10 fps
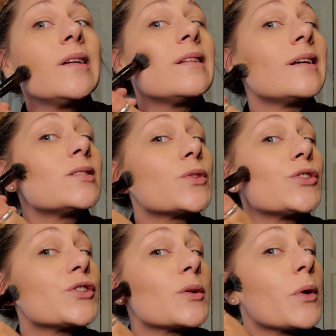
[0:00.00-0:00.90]
That's what
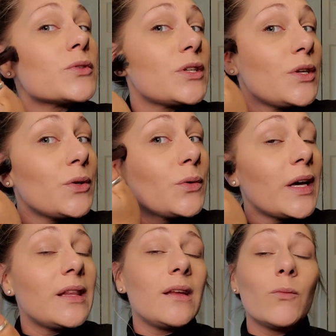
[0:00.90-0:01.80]
you're supposed to do.
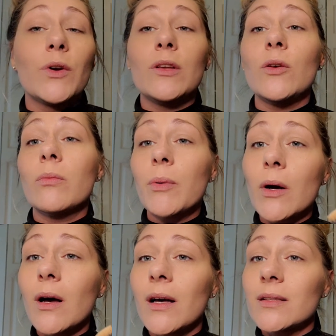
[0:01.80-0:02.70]
And then when you
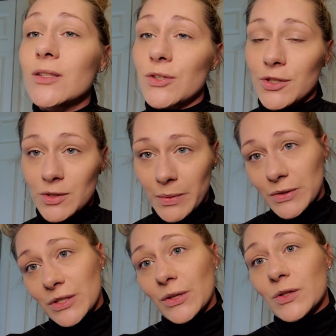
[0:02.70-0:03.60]
bronze, you're
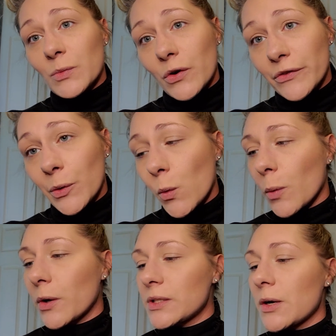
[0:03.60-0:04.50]
supposed to use more of your
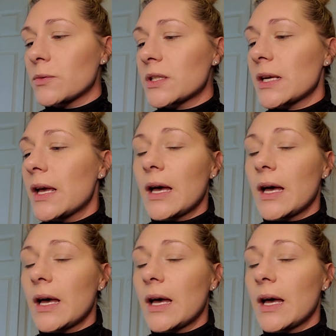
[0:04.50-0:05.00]
warmer tones.